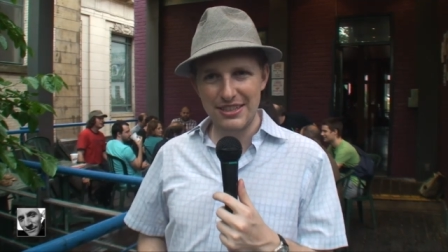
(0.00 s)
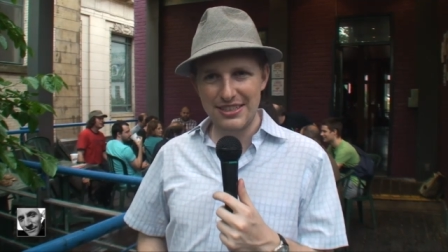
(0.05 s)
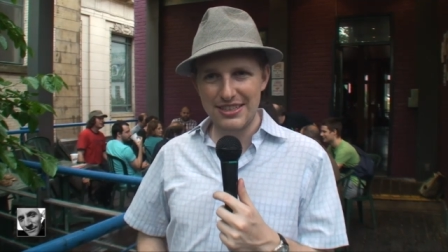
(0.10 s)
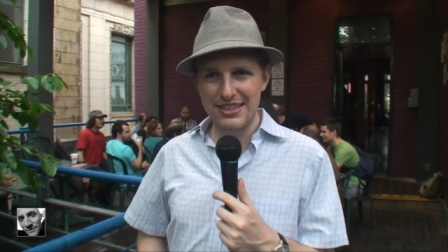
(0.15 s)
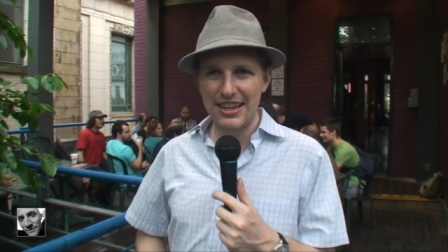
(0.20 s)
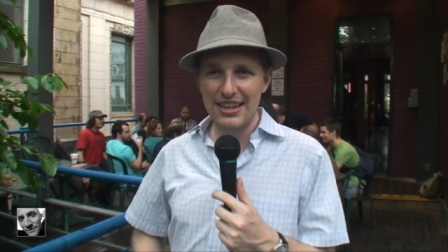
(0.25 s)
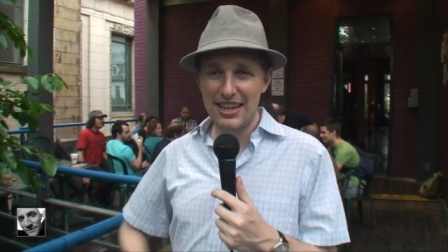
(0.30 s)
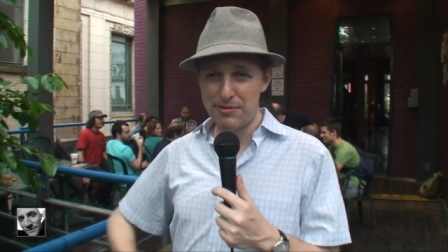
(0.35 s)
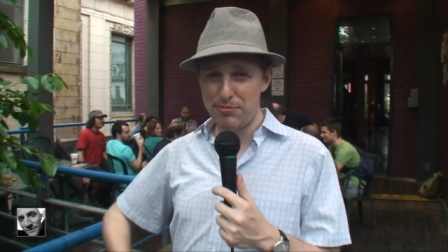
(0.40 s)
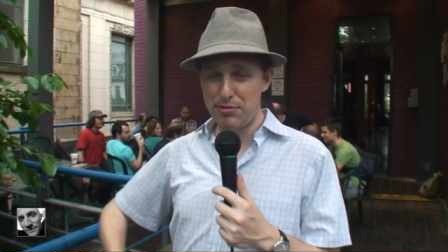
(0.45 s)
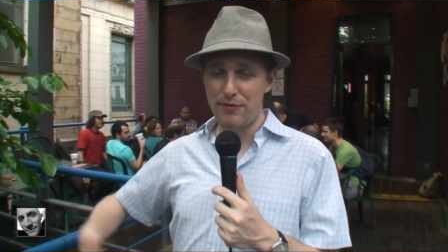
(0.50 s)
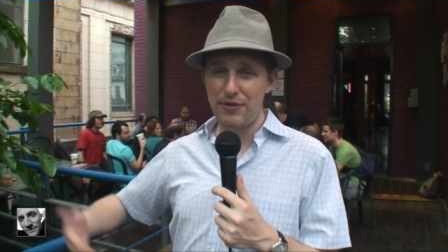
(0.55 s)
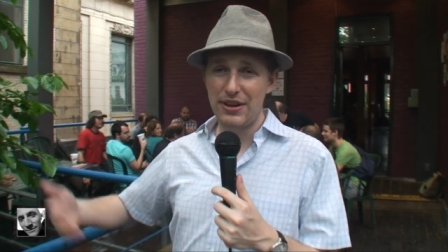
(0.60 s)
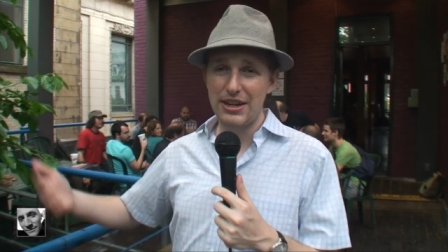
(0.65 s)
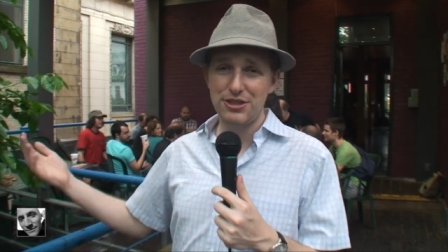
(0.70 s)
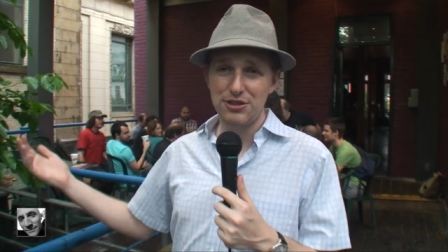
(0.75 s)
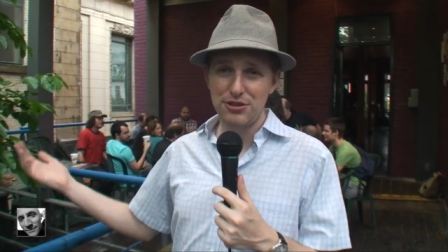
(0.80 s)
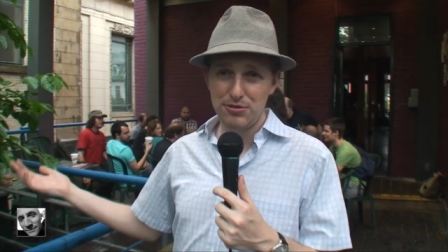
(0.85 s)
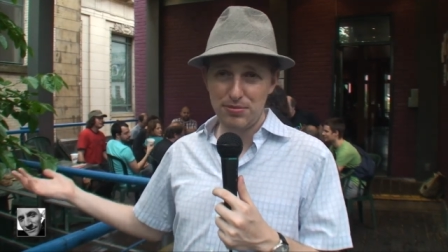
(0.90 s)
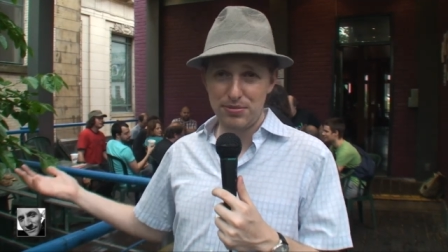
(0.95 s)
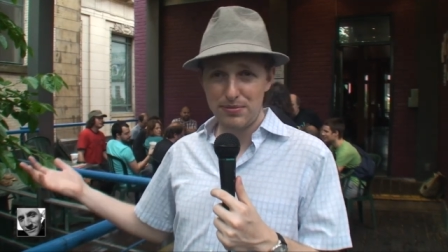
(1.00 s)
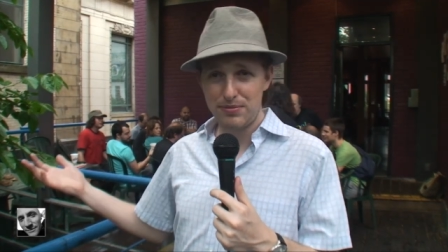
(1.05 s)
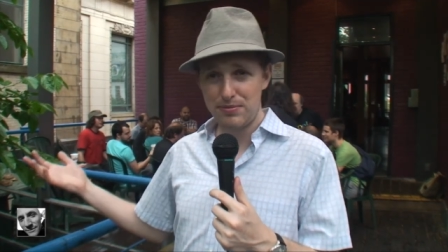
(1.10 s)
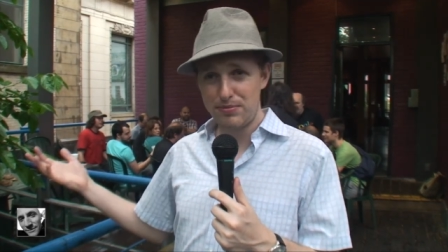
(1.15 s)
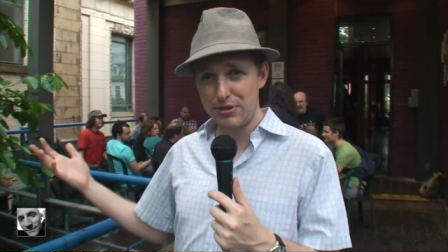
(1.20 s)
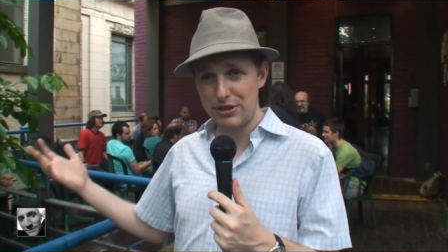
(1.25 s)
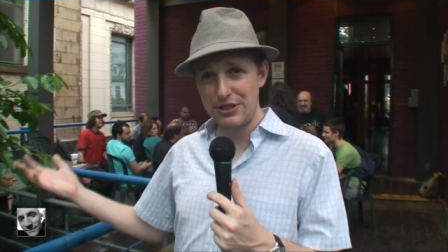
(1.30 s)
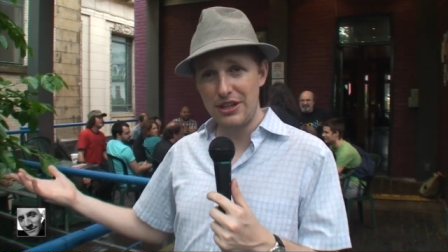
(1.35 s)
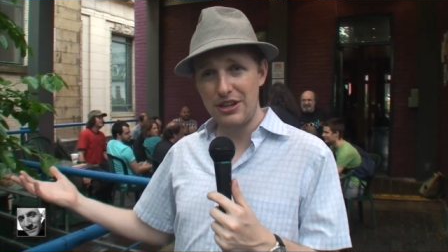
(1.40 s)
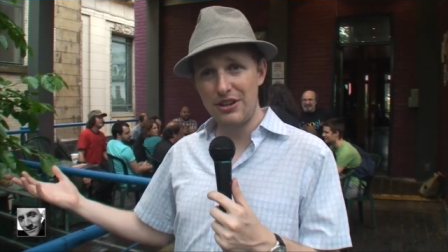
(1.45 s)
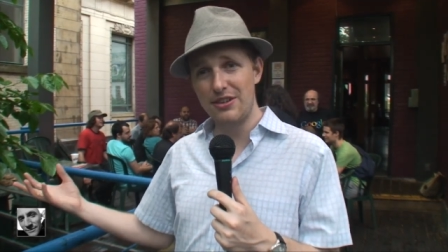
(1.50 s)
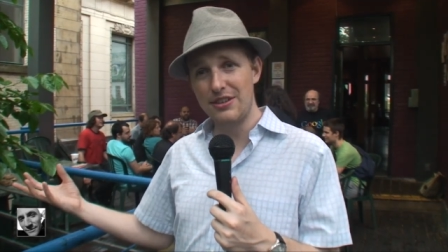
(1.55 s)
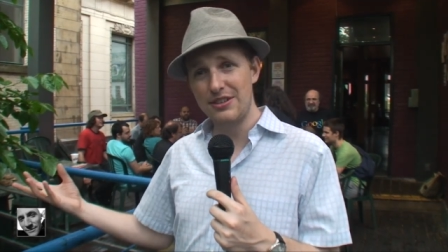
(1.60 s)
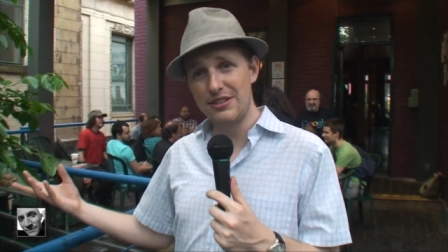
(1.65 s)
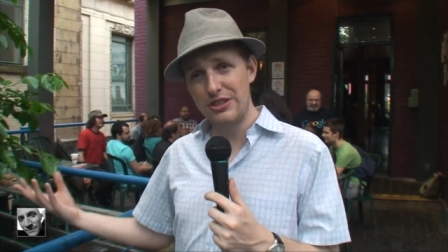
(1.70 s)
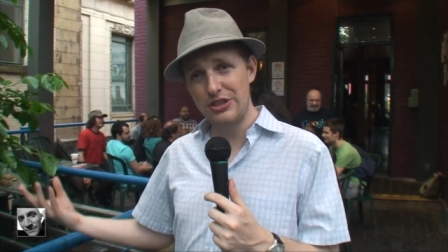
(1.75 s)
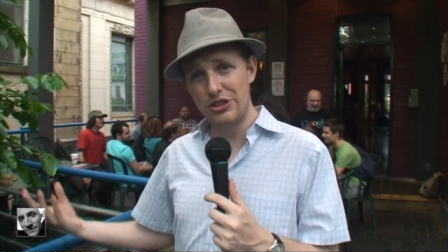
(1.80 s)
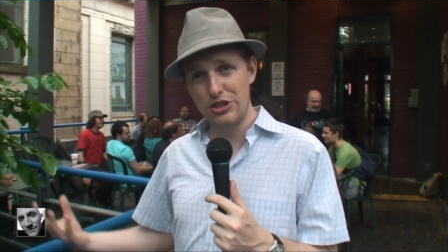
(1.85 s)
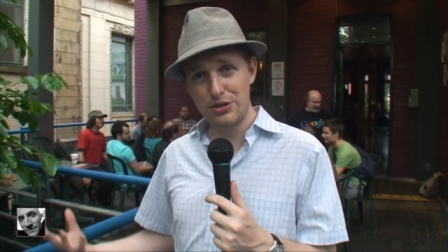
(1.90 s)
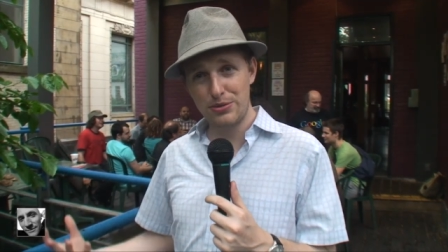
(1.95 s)
It's not like professional
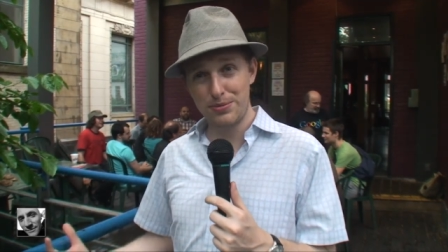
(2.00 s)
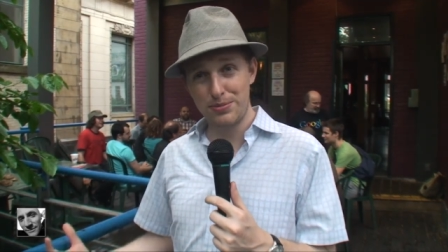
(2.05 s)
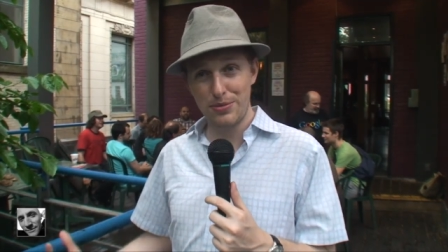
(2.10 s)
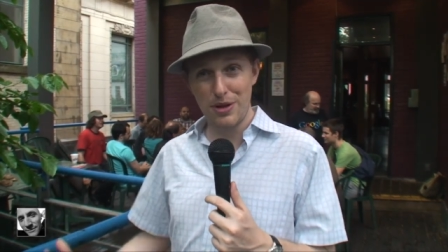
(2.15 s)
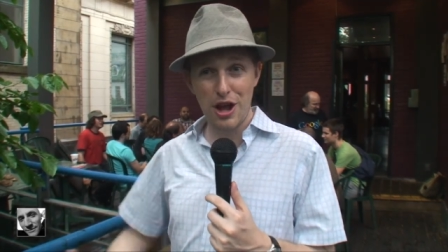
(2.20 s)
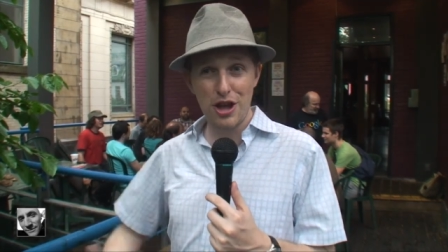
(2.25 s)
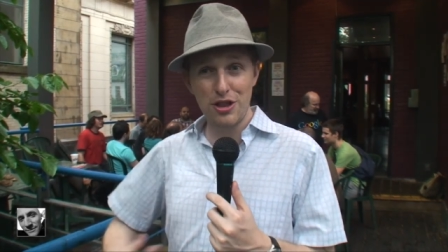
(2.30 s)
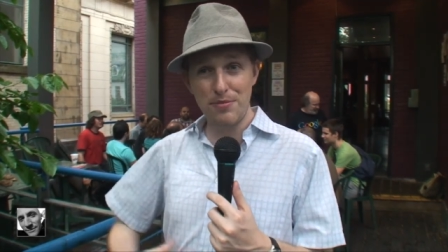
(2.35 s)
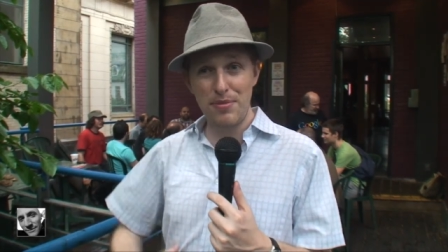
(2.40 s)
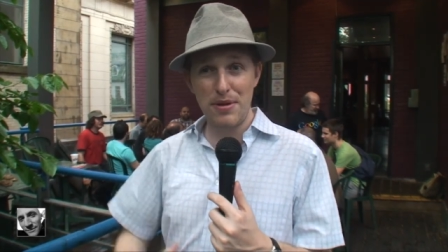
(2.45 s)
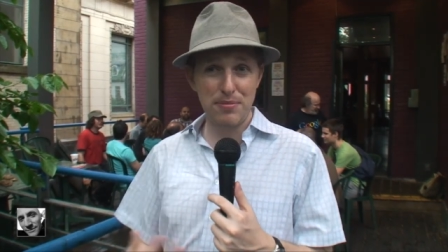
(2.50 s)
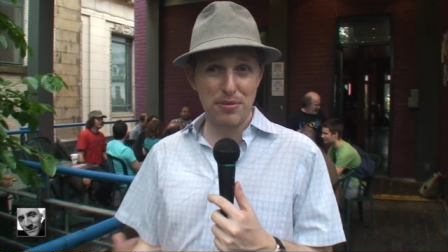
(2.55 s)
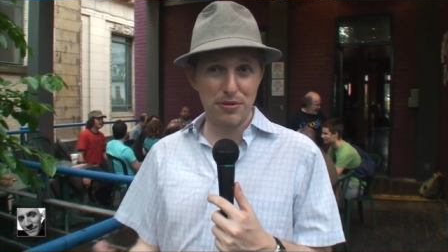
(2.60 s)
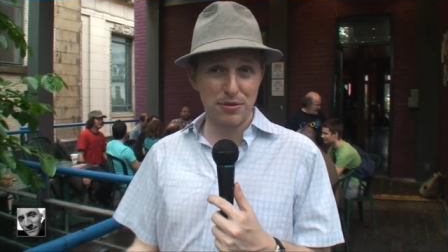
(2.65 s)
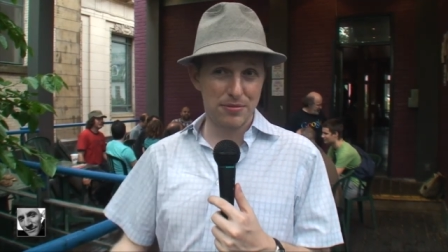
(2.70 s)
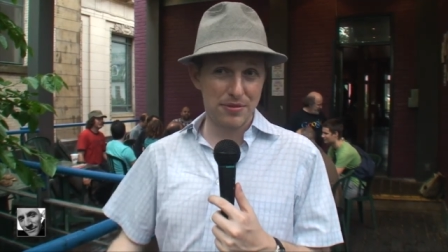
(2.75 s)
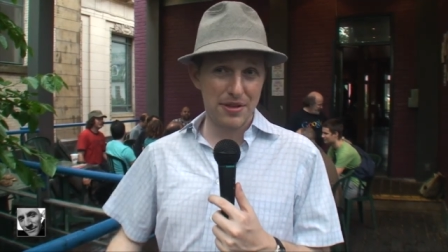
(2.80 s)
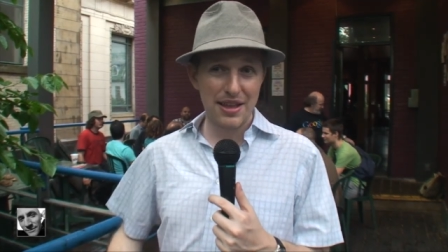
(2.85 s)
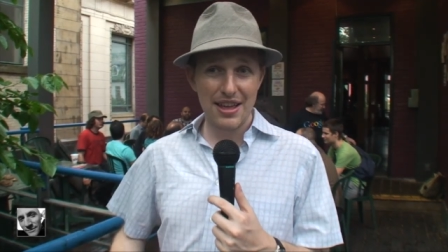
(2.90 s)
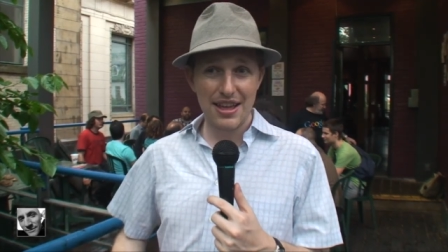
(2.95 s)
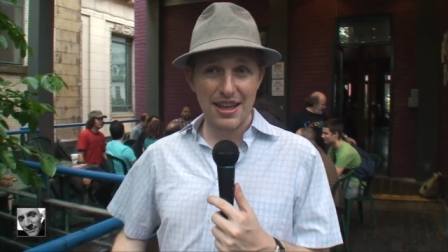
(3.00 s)
presenters, it's just other people.